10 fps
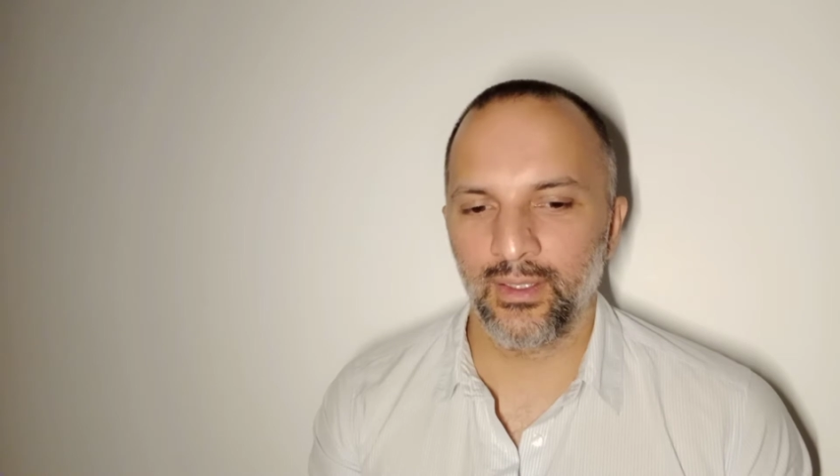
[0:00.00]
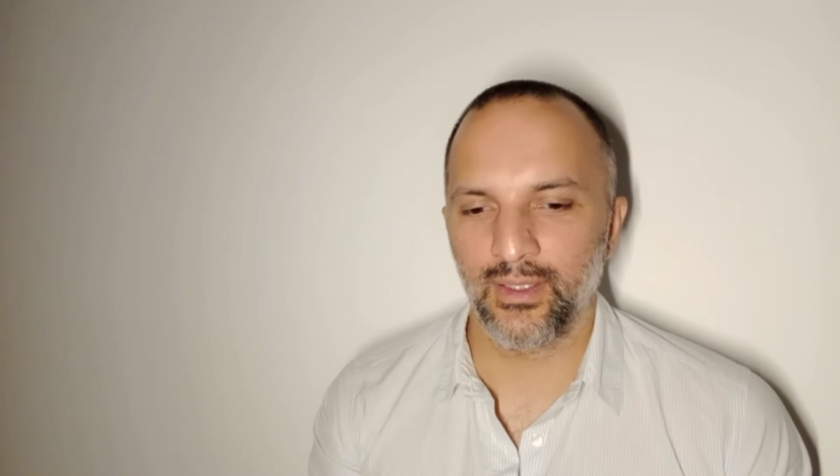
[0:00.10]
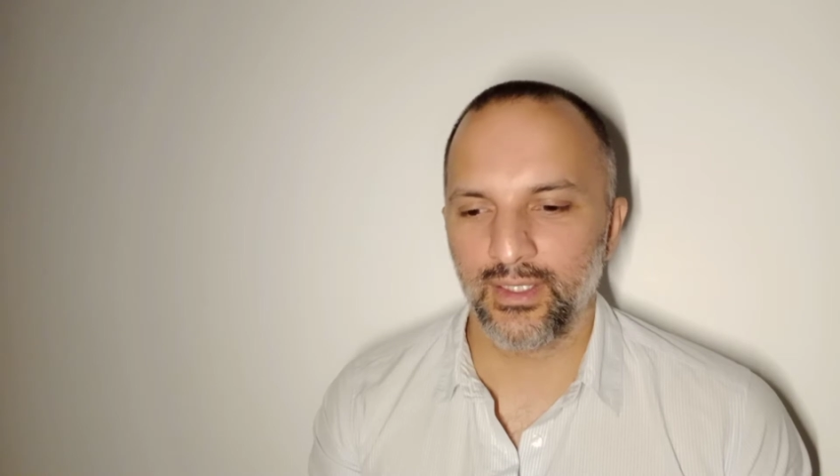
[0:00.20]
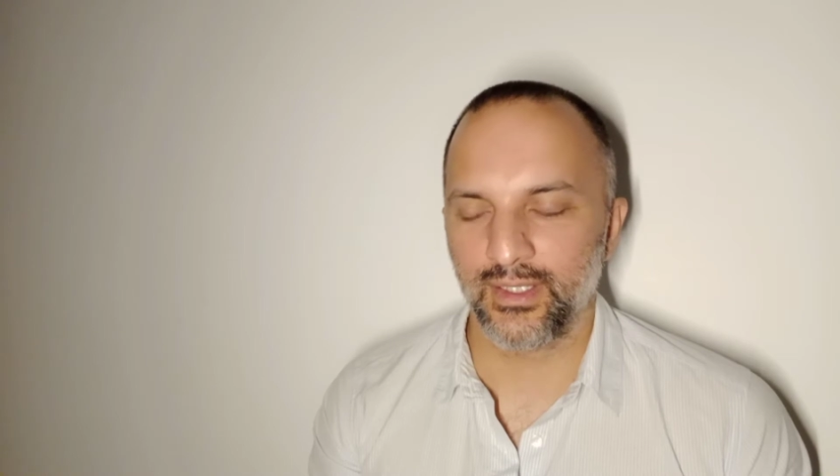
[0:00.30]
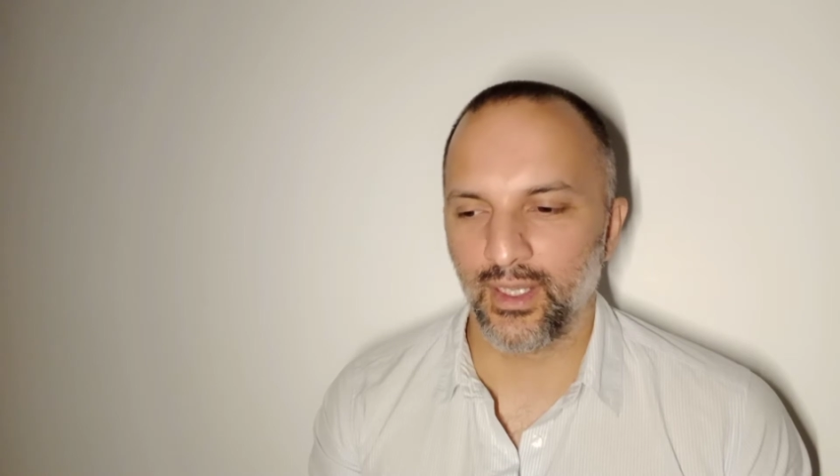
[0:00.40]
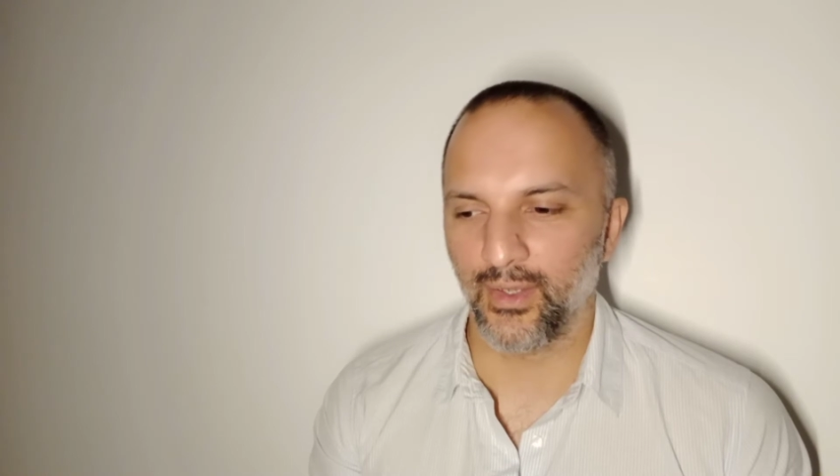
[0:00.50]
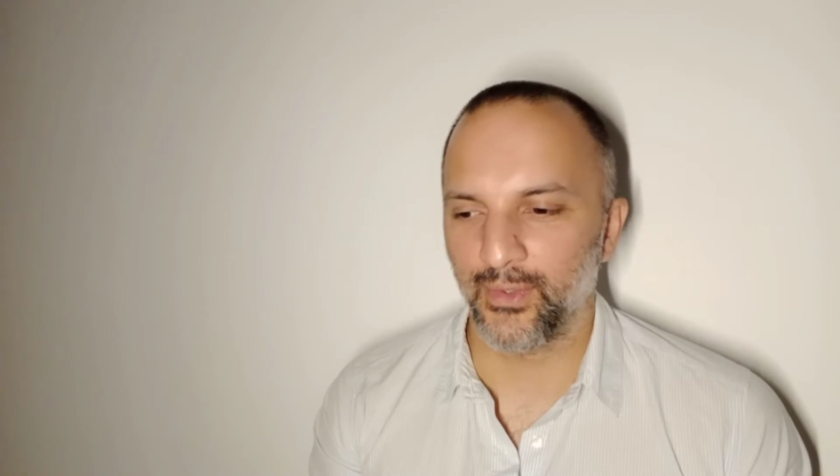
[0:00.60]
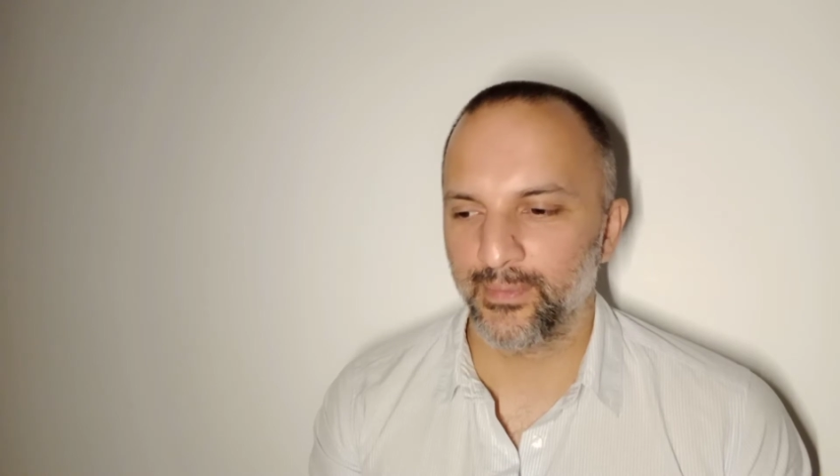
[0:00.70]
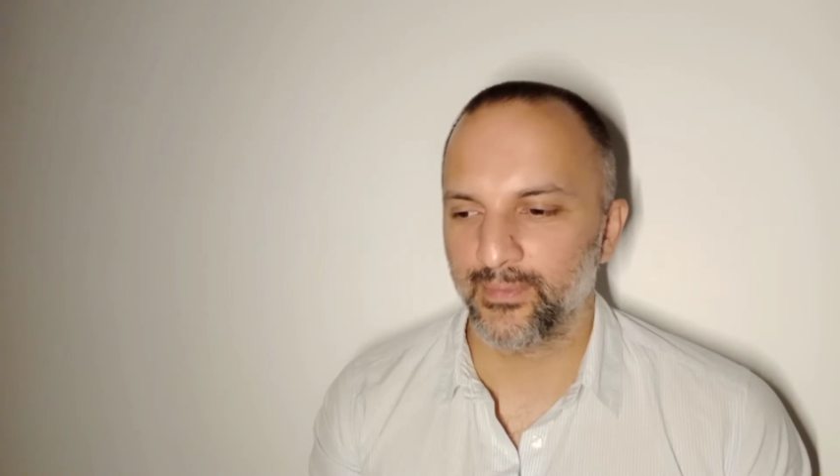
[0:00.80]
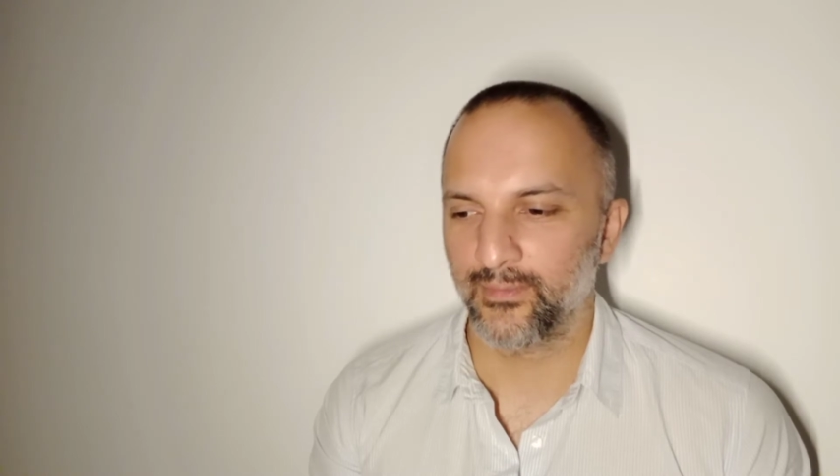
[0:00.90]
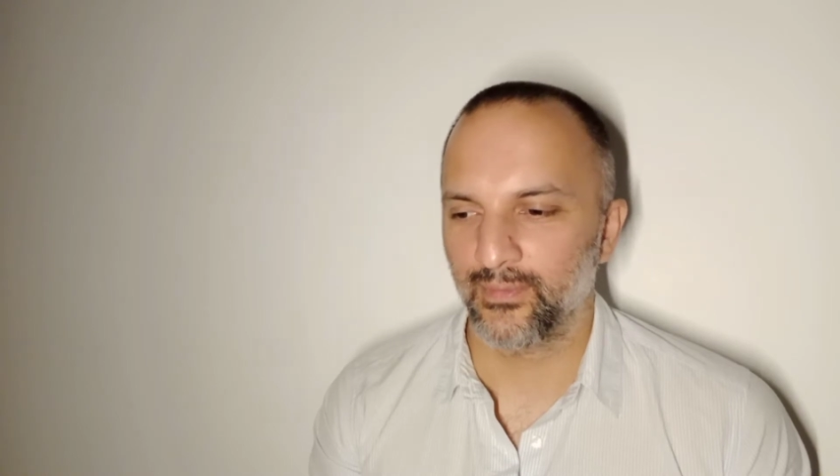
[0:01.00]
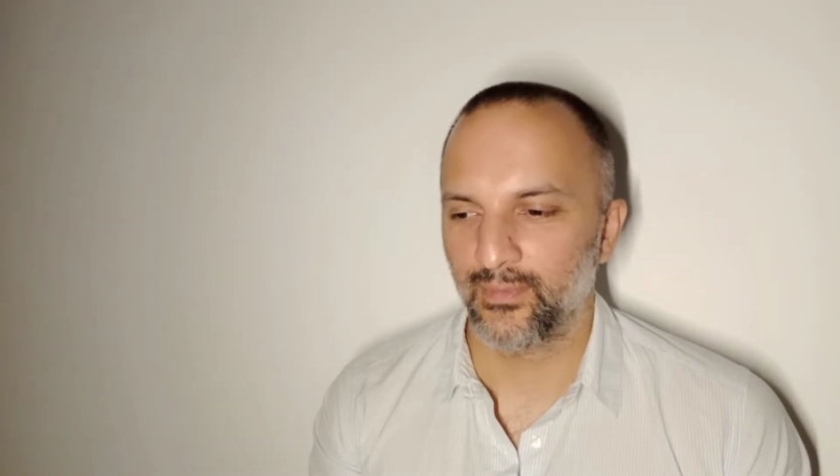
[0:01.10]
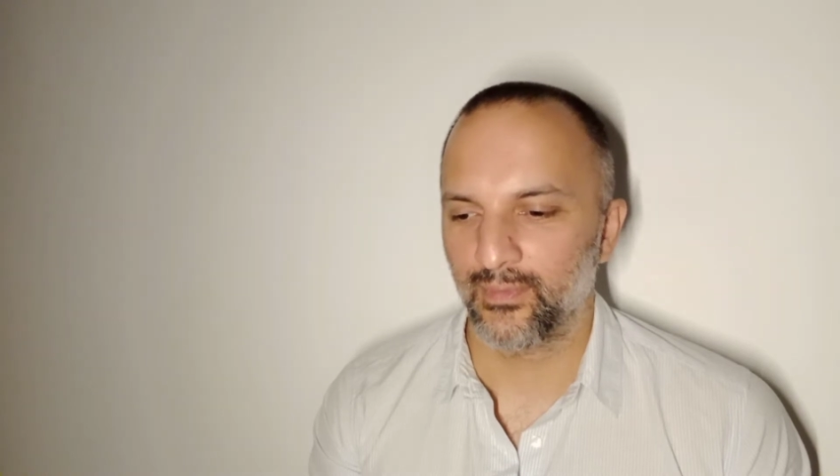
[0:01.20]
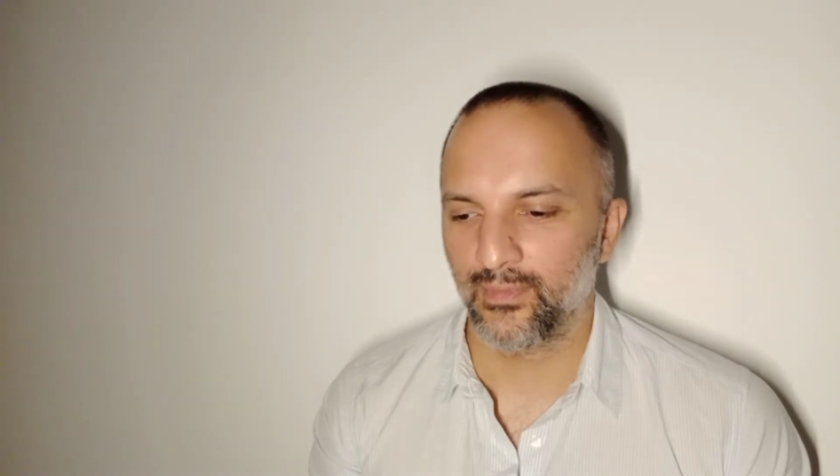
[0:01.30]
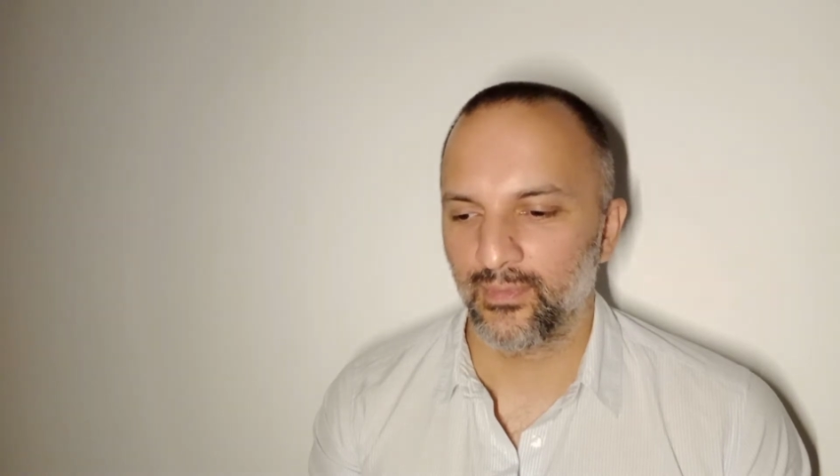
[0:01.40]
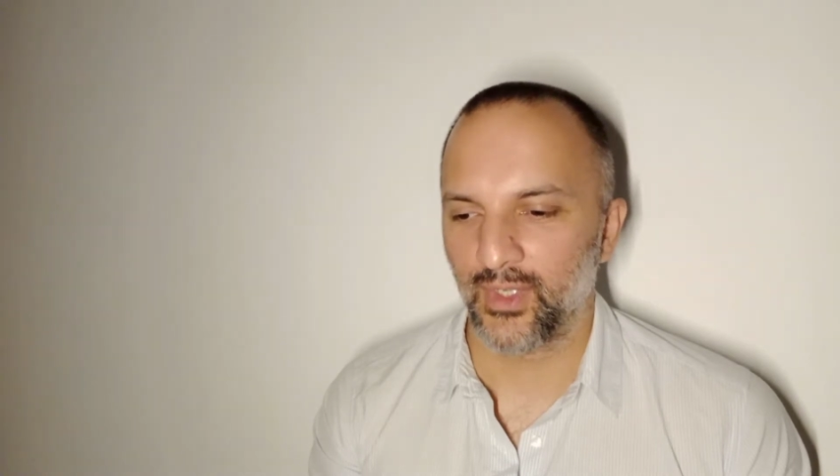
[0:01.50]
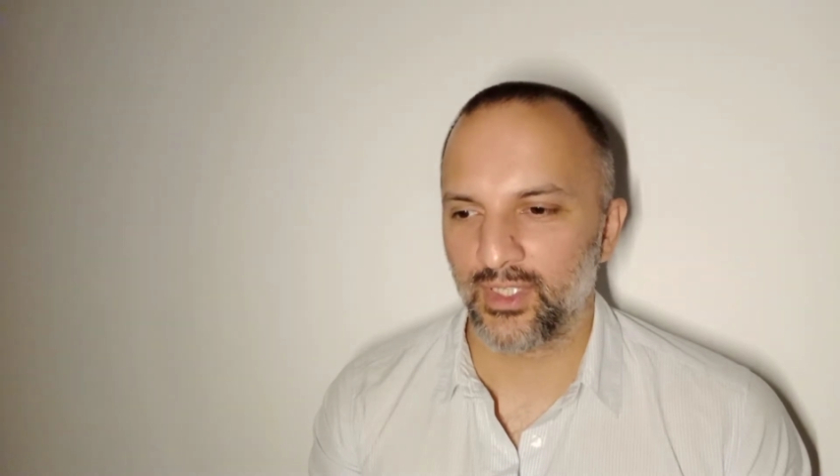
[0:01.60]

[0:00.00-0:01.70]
So I